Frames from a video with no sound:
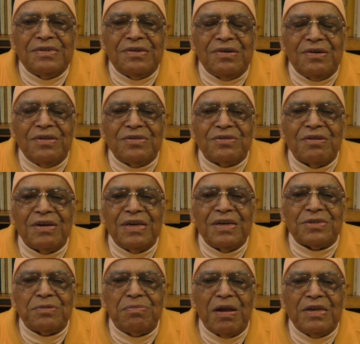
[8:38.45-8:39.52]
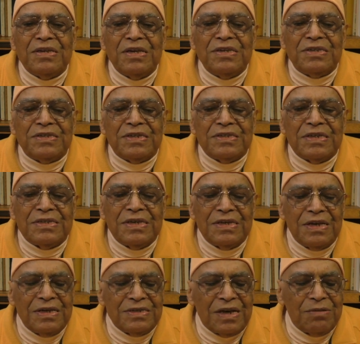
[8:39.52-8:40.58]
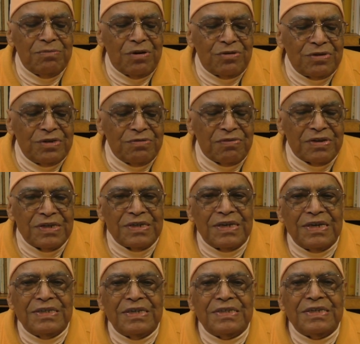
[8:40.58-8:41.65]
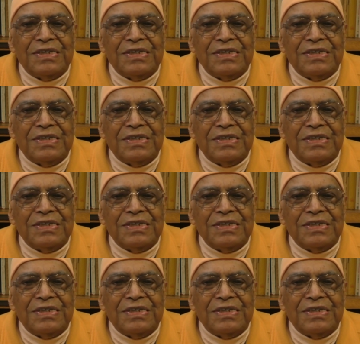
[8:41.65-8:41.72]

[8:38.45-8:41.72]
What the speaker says: Also I explain it a little more differently.